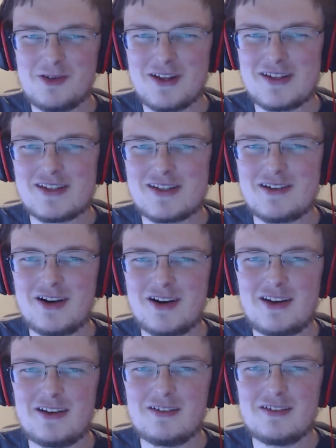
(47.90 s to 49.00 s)
get
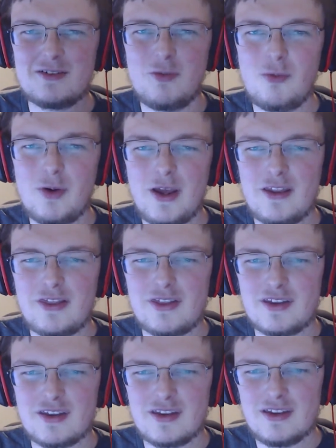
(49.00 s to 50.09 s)
started with
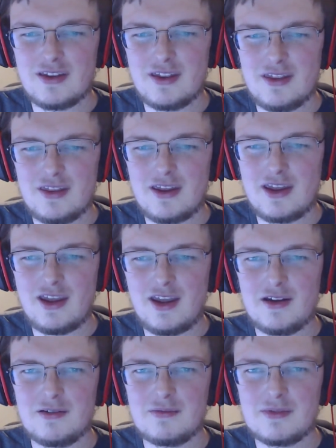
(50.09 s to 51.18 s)

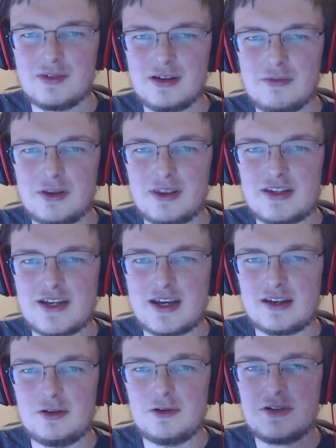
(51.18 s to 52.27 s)
the with the tech
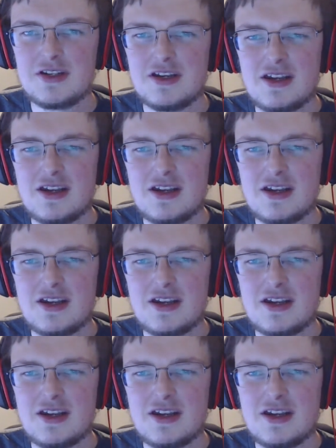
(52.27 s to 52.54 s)
news.